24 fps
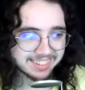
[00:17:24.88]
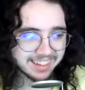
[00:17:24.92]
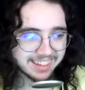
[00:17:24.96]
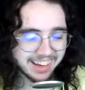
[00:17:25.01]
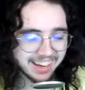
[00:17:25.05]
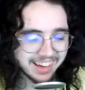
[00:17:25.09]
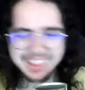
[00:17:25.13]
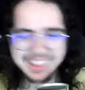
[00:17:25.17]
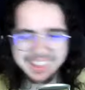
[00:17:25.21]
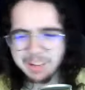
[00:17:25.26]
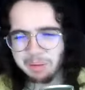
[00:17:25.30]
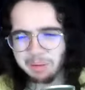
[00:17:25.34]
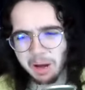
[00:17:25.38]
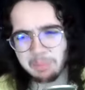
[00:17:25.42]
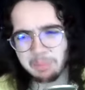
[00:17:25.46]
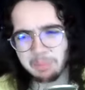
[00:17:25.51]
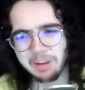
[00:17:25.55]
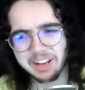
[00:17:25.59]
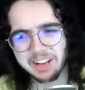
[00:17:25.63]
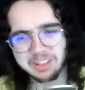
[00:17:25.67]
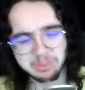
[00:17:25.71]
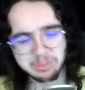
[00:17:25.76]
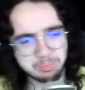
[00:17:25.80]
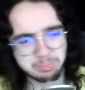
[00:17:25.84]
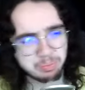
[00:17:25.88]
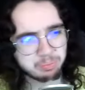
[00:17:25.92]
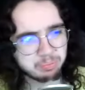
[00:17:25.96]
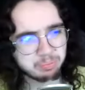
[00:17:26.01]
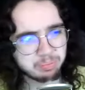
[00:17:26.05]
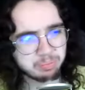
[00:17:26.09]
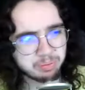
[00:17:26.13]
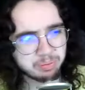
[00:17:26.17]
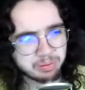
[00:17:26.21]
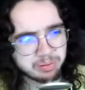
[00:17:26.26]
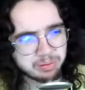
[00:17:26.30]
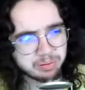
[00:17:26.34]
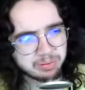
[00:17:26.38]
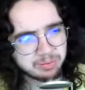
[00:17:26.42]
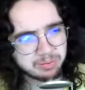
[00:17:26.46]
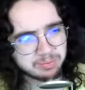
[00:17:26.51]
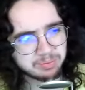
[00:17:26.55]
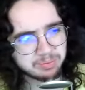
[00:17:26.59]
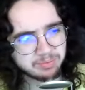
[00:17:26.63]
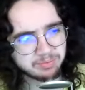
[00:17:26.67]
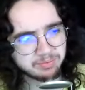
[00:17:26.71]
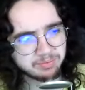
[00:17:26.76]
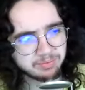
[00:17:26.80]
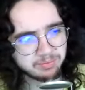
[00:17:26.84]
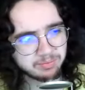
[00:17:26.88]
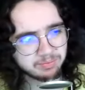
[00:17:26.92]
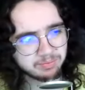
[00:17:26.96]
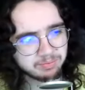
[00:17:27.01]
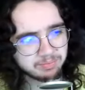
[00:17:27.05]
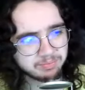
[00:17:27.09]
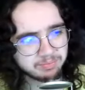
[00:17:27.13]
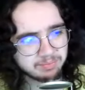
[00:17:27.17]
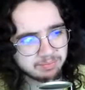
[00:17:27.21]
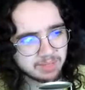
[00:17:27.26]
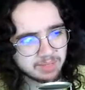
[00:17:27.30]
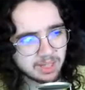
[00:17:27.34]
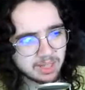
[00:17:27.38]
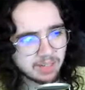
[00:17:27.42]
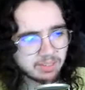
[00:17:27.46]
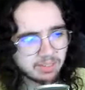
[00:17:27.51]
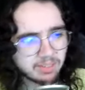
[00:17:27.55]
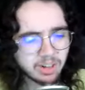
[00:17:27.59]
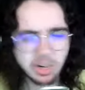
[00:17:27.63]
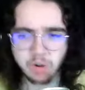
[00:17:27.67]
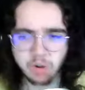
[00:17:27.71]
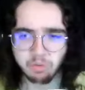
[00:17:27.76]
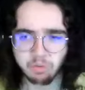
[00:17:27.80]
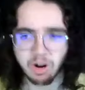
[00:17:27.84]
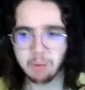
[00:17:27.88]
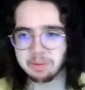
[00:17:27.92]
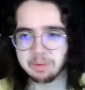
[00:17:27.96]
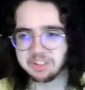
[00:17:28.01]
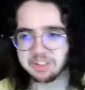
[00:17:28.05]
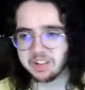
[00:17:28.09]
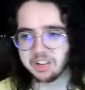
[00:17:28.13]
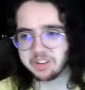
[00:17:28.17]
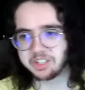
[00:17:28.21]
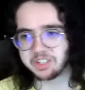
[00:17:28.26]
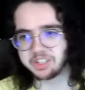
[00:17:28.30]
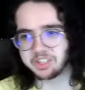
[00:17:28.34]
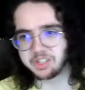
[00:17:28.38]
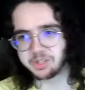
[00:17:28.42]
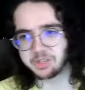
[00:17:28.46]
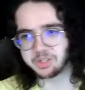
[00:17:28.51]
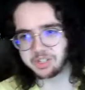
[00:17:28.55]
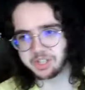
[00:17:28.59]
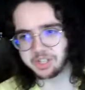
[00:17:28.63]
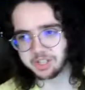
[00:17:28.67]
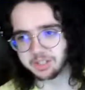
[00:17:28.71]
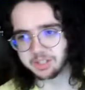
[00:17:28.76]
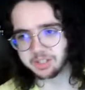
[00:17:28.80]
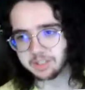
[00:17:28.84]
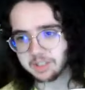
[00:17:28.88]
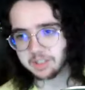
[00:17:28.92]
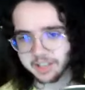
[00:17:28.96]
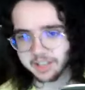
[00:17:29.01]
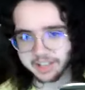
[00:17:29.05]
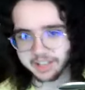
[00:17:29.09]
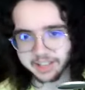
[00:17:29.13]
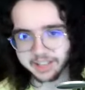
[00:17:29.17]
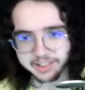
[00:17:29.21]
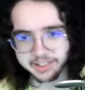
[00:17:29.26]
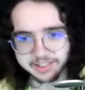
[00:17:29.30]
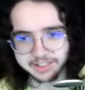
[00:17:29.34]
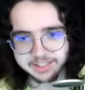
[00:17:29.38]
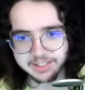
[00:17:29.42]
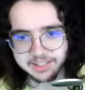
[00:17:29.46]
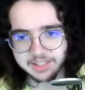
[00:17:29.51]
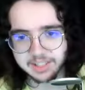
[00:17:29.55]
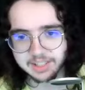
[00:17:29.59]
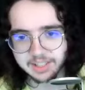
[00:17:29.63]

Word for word: I think my pick is I'm gonna go Robert Downey Jr. I guess.